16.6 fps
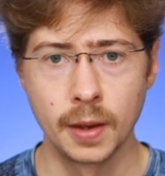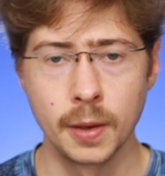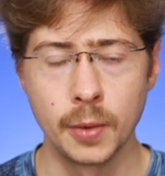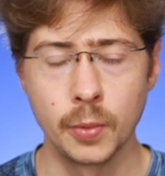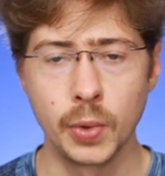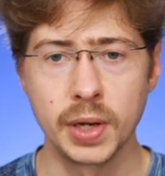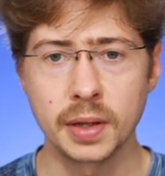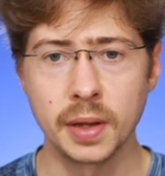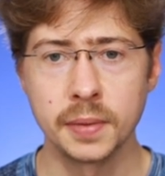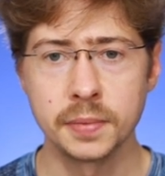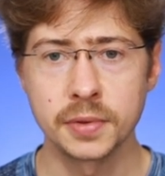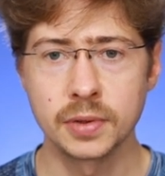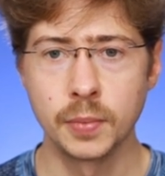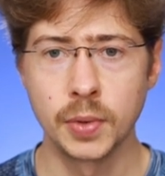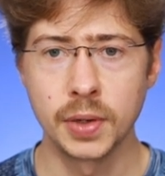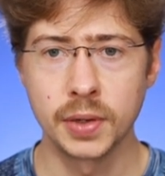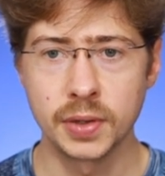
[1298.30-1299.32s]
When it comes to
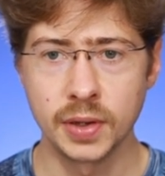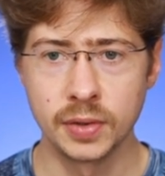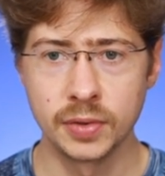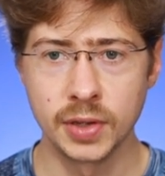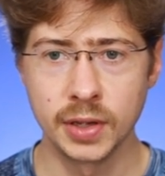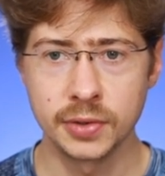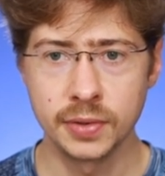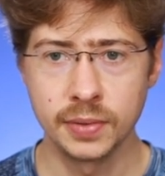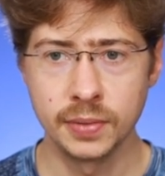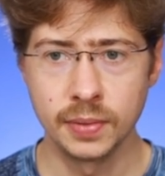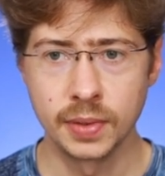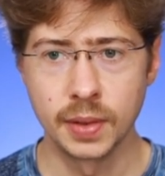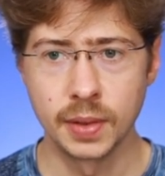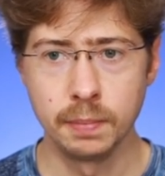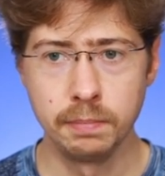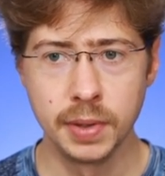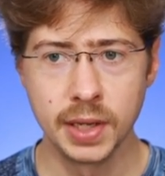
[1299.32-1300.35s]
monetization,
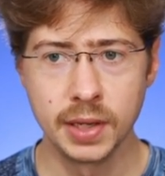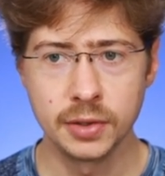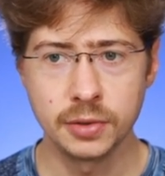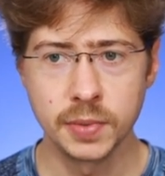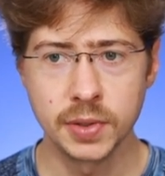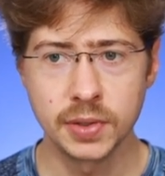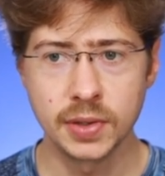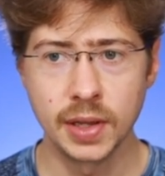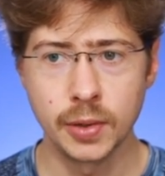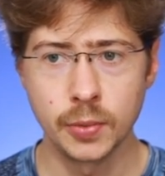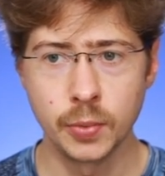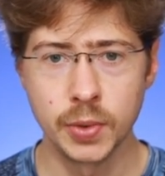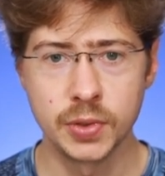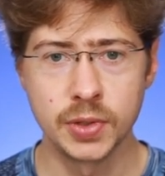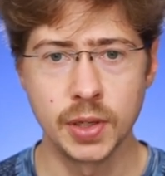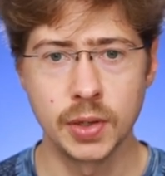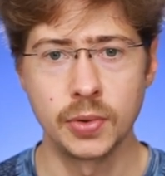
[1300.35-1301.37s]
the biggest mistake we
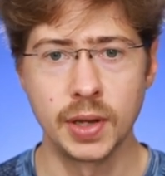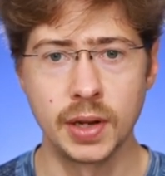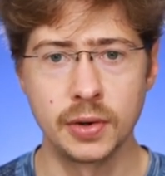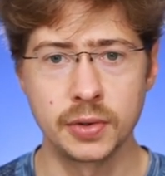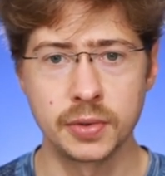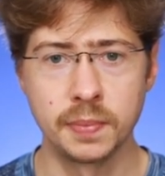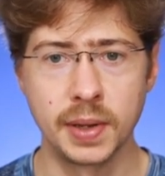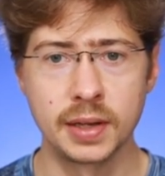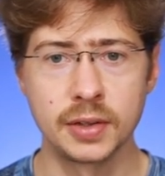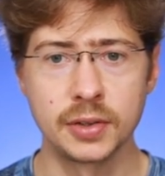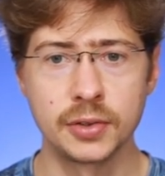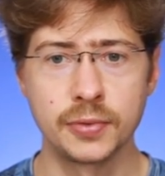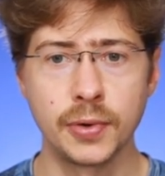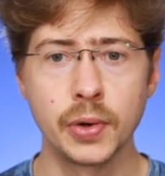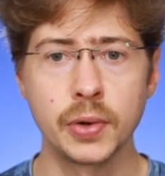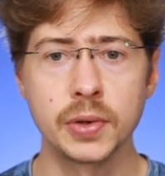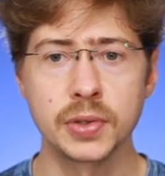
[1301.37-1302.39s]
see creators make is
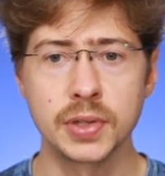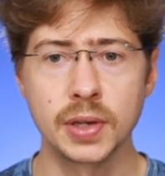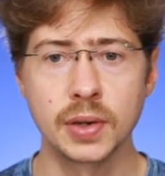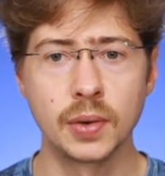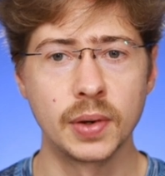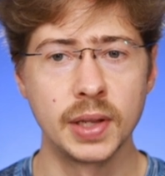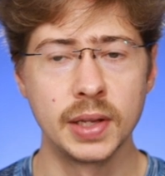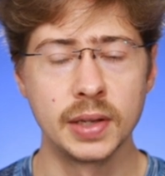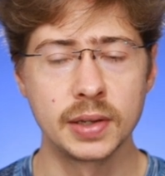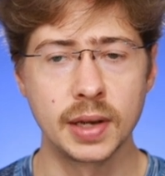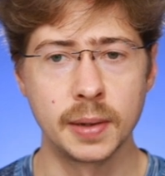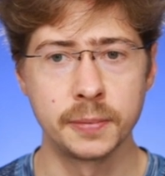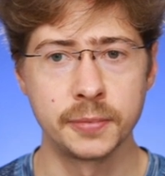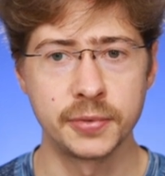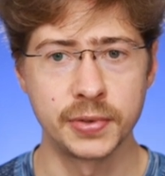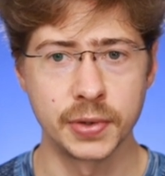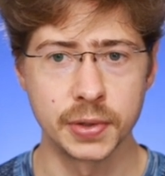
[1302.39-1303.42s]
focusing on income
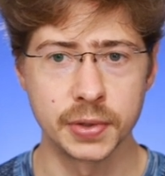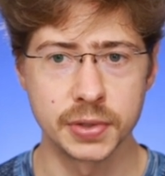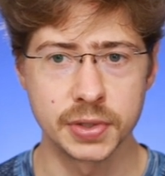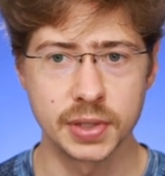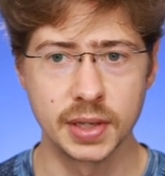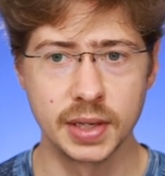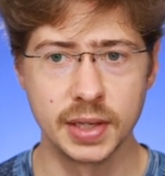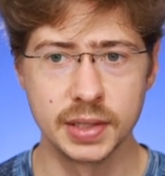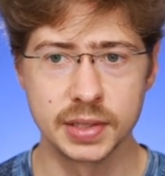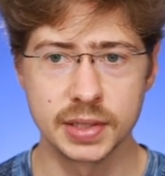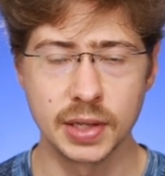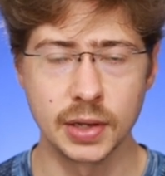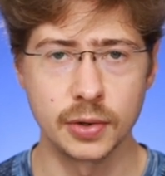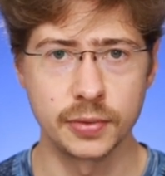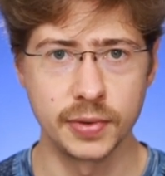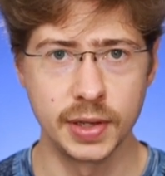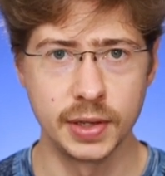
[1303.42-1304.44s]
first instead
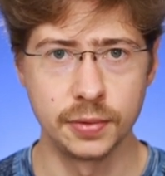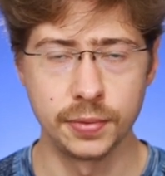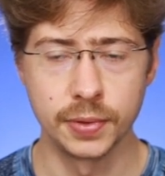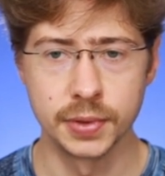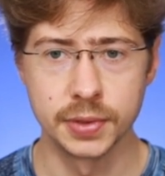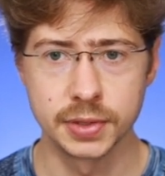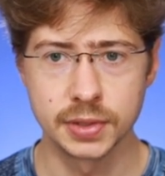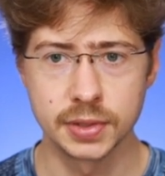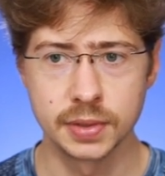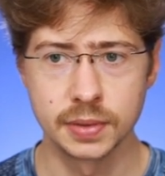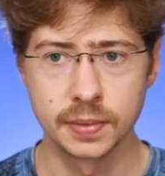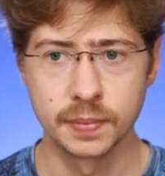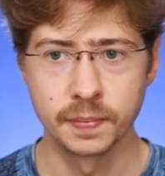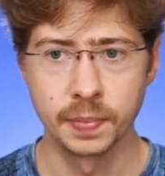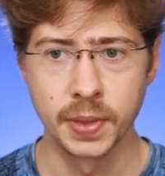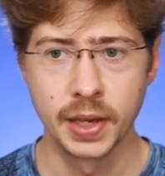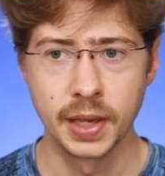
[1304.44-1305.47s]
of influence.
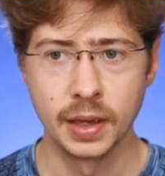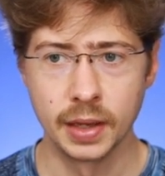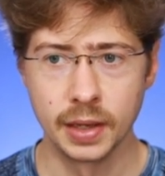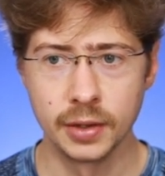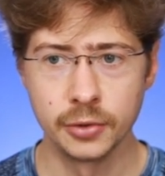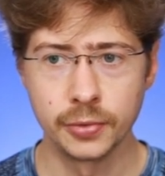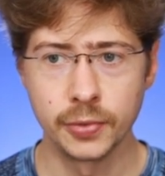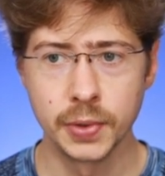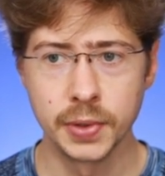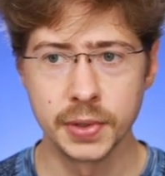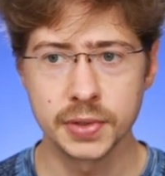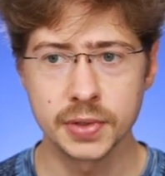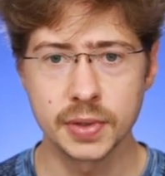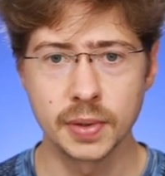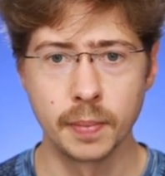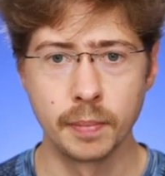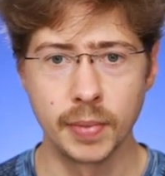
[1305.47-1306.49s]

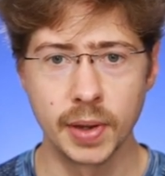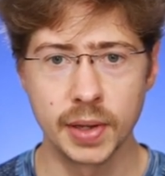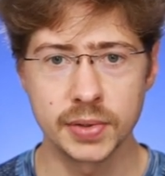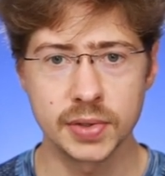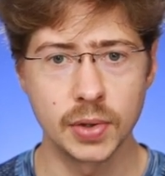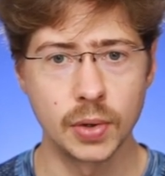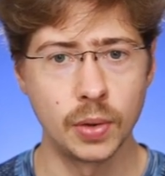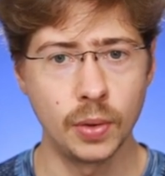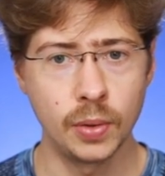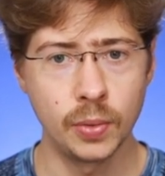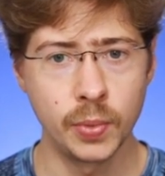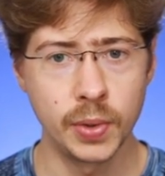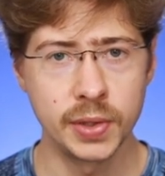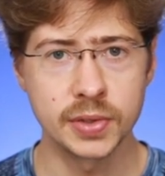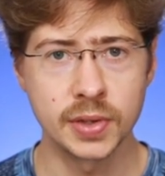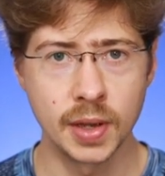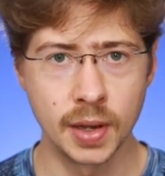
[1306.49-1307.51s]
Influence must
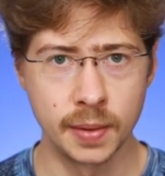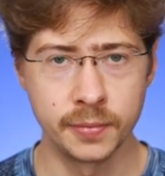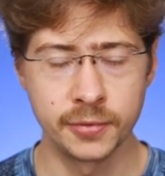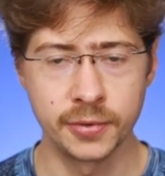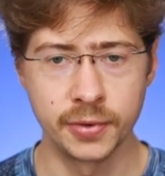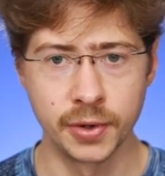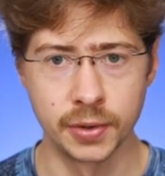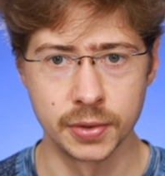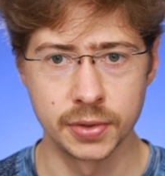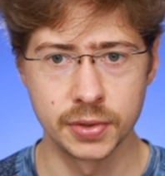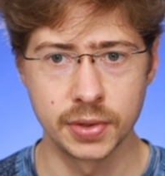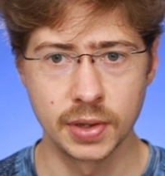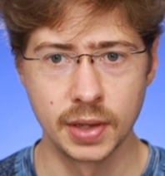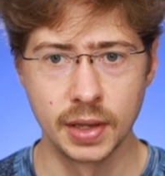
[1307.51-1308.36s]
always come first,